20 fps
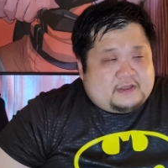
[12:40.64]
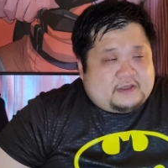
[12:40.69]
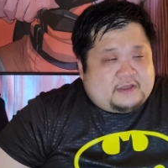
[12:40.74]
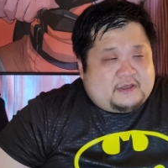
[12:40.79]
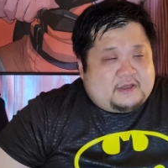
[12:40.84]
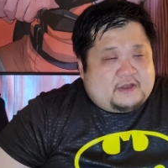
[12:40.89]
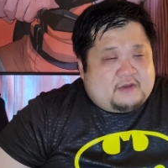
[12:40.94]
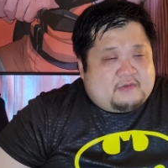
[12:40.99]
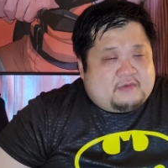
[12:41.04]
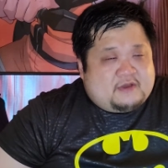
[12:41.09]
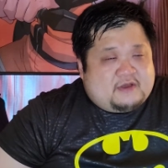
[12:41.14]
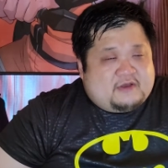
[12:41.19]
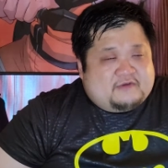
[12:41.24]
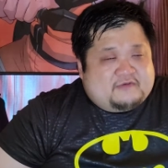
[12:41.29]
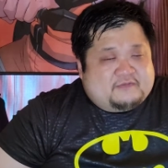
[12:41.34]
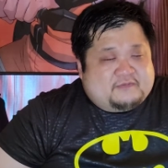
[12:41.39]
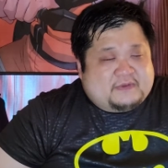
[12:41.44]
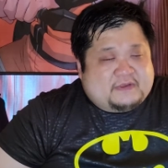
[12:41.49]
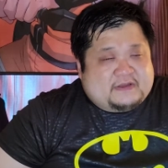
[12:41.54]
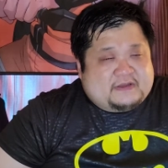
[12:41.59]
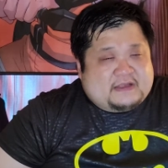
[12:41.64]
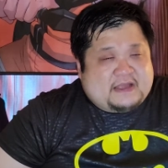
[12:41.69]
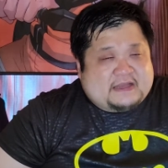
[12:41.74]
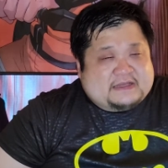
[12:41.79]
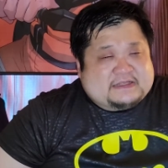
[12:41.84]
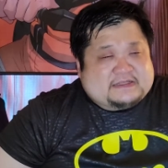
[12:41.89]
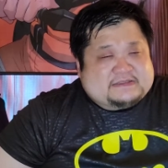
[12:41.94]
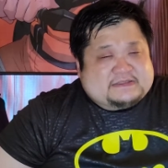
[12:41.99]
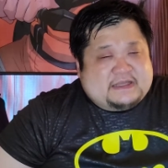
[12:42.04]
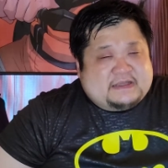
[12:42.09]
wealth. But at
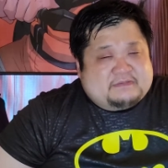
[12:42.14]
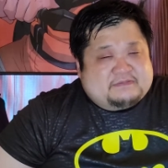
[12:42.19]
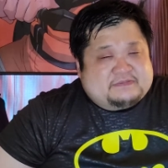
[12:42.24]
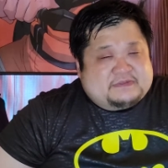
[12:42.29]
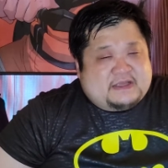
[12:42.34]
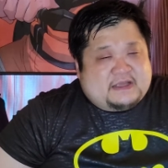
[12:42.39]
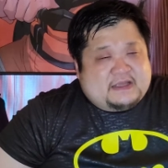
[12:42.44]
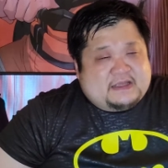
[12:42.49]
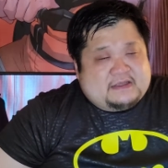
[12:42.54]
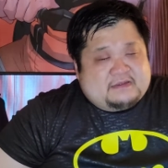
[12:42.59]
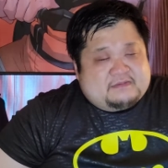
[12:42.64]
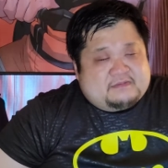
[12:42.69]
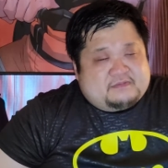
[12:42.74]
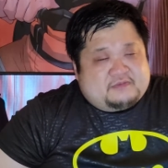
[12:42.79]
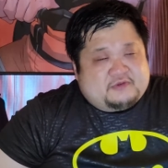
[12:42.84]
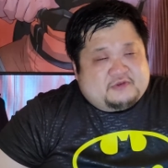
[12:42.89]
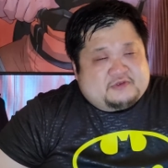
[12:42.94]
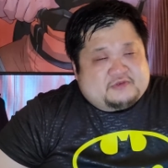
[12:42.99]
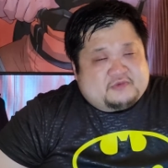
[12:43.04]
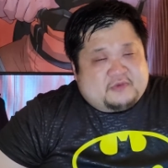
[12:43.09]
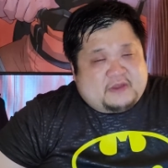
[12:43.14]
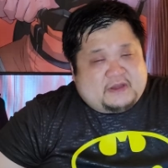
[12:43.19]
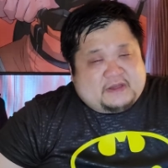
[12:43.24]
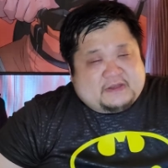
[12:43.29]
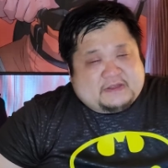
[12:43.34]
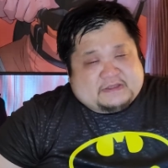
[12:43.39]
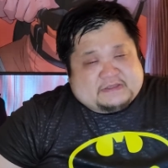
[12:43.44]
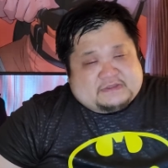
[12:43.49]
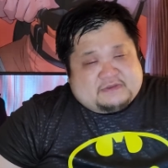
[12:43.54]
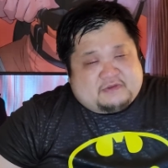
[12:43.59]
the same time, Bruce Wayne
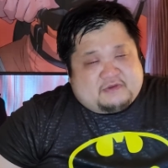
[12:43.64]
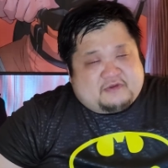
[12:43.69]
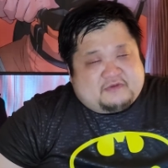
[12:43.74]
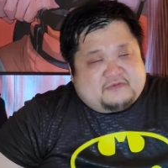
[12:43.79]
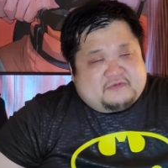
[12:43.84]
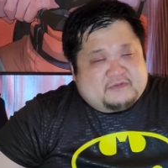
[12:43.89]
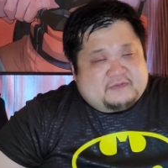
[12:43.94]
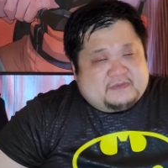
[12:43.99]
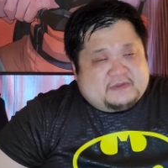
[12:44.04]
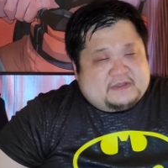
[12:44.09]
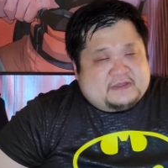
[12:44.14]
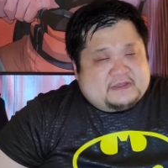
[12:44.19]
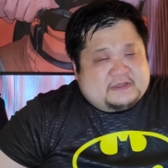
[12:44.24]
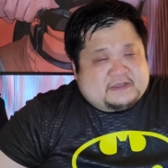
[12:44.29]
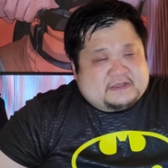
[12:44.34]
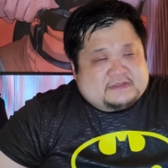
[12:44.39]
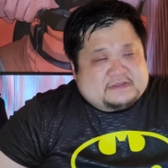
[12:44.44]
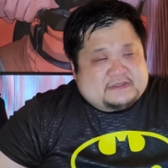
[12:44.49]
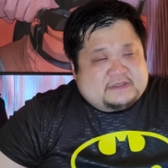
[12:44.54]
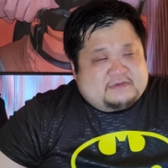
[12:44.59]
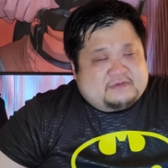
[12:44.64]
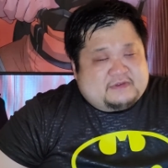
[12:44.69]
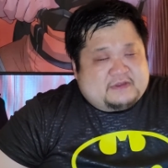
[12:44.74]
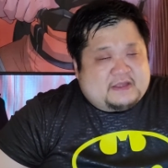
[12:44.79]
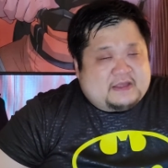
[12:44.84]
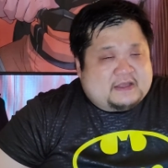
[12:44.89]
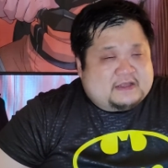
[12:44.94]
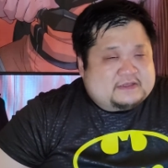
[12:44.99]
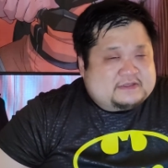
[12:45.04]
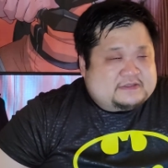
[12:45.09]
is orphan because in
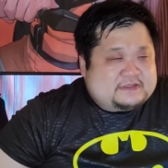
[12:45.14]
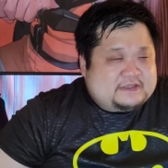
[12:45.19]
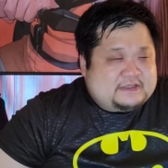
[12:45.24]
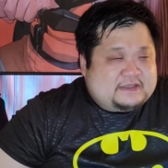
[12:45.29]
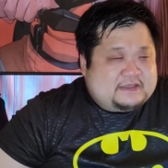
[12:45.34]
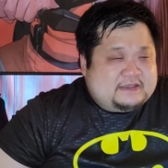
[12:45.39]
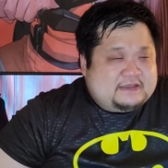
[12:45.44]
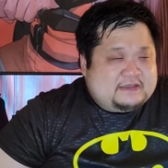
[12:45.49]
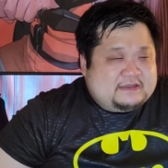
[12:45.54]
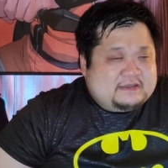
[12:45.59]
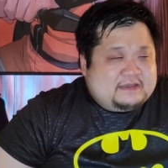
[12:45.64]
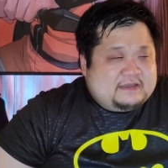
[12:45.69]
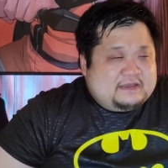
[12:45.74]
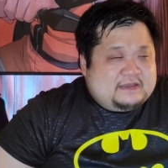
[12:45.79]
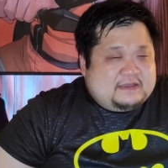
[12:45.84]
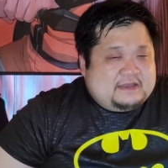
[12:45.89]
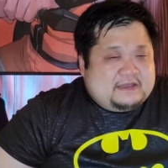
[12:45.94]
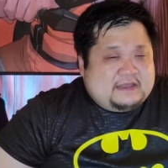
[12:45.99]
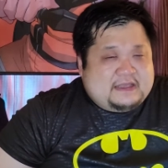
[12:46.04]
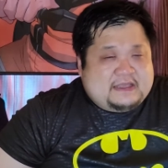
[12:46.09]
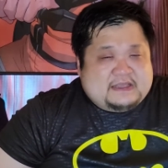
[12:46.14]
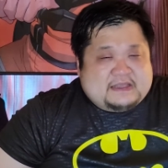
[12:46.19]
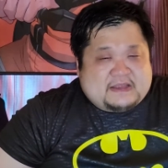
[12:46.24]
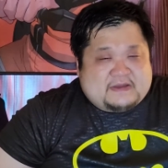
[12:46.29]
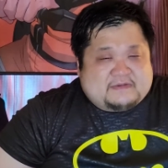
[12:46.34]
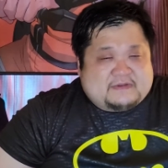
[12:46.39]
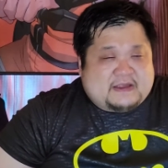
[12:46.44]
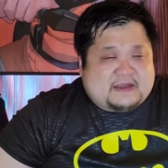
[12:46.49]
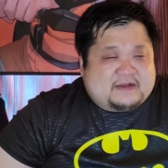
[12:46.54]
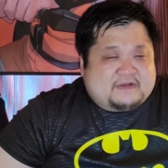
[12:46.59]
reality, he
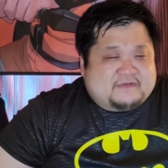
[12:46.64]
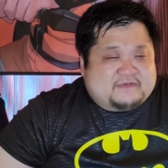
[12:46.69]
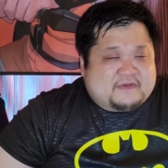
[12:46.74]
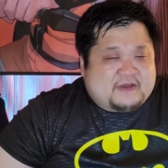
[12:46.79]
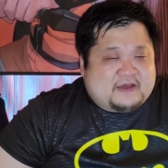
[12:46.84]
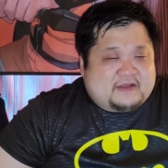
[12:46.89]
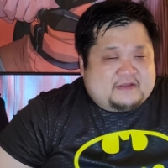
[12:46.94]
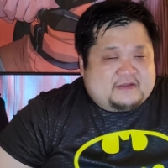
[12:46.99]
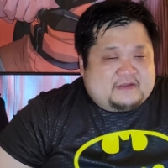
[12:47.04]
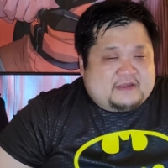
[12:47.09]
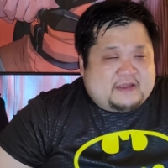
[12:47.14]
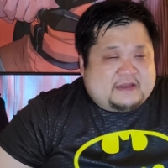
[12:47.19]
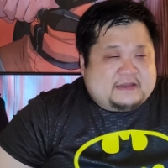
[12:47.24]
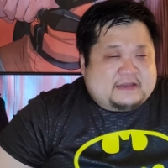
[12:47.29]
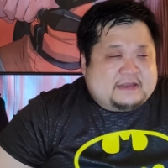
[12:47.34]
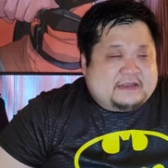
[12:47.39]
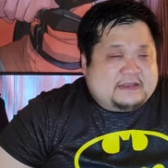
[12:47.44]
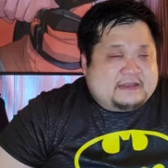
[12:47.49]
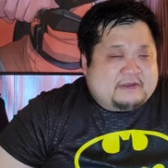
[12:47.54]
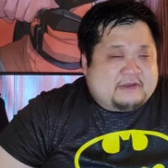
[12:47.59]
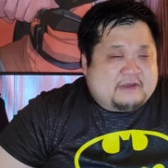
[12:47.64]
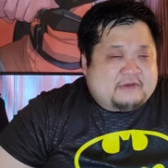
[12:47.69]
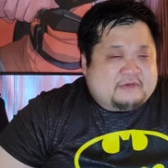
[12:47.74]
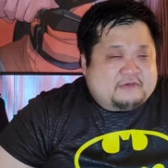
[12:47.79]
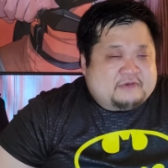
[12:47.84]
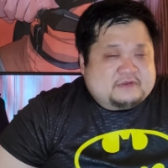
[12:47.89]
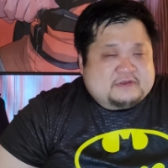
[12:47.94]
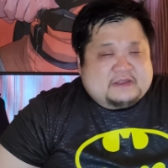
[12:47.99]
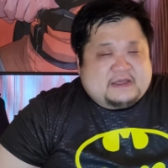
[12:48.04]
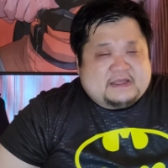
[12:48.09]
never had a father, and he only
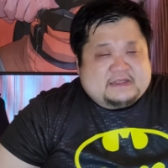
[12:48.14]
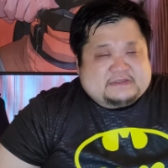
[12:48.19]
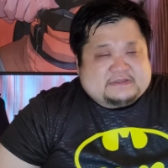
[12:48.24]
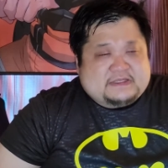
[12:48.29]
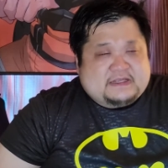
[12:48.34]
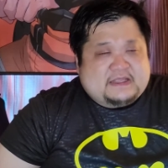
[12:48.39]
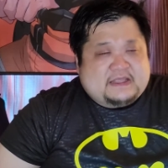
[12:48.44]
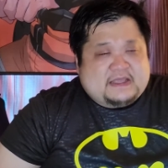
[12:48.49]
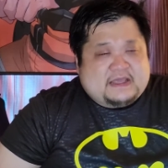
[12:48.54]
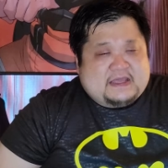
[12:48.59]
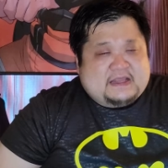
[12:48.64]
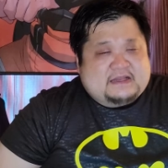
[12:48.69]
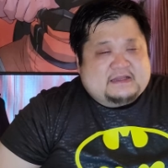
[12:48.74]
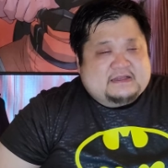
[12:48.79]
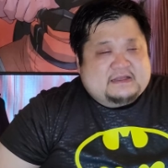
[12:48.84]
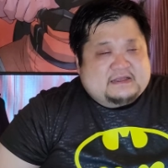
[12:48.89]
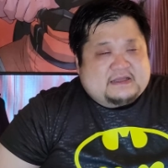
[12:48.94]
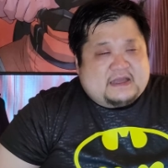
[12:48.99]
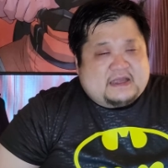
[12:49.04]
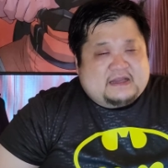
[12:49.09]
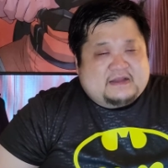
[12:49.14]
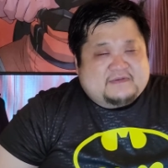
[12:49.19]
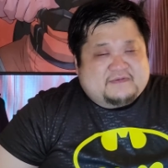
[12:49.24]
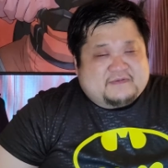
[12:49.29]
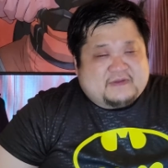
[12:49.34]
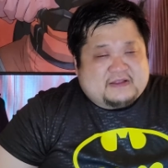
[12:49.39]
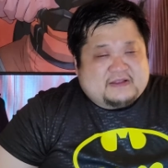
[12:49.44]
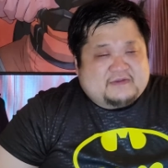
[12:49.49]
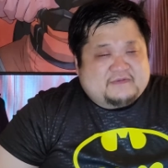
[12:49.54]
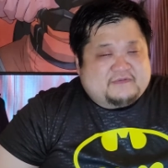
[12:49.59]
realized that he had kind of a
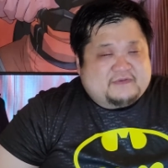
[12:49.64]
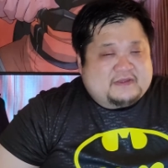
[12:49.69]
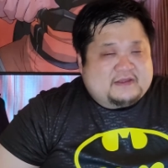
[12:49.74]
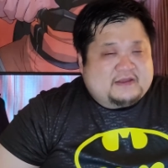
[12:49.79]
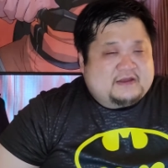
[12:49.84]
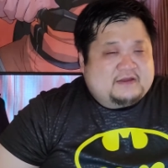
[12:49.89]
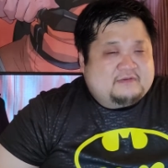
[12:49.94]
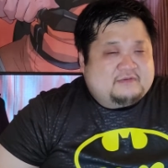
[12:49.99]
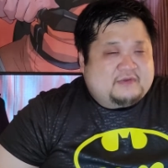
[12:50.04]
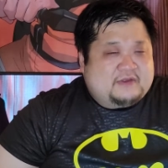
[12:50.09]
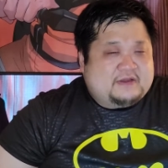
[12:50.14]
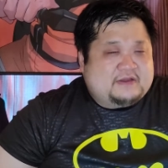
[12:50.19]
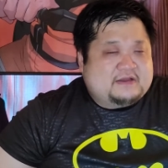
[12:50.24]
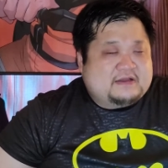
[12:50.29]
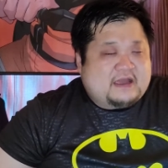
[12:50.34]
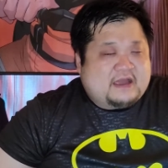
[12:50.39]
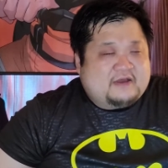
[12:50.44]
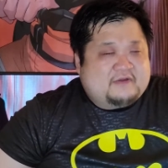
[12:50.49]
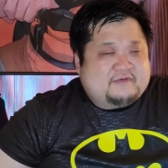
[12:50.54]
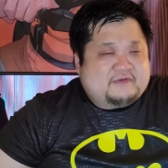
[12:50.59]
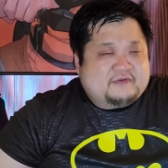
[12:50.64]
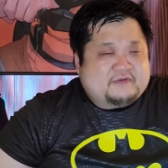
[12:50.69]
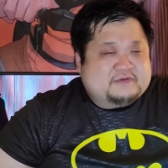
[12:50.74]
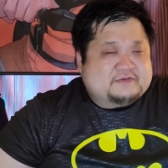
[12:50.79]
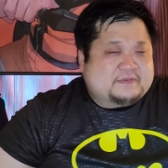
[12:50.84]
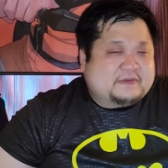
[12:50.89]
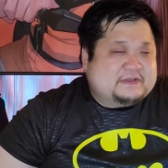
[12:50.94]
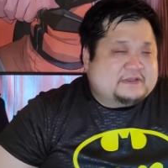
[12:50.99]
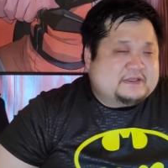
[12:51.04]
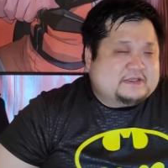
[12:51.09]
father figure when Alfred
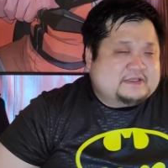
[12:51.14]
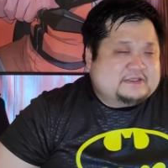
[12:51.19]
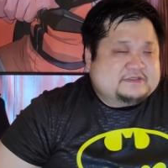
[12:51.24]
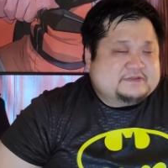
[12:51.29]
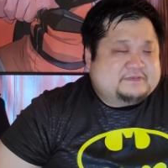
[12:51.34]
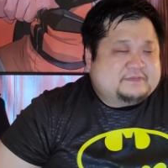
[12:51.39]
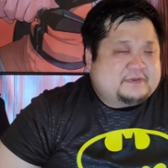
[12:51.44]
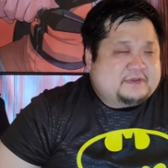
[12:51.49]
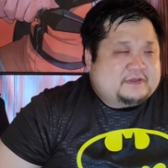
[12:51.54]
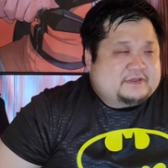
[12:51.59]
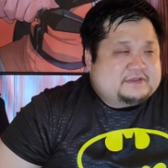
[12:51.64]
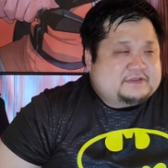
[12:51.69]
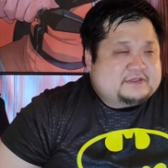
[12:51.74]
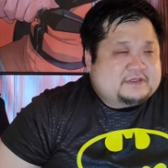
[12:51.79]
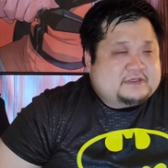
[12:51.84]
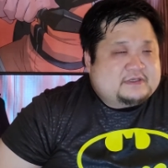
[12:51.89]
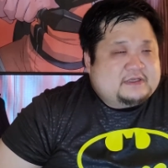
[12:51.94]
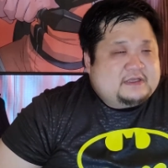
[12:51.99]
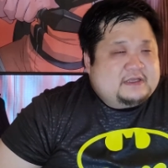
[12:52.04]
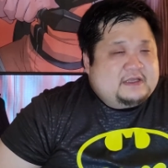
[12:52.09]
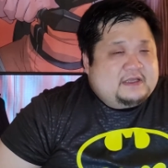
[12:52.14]
was about to disappear. So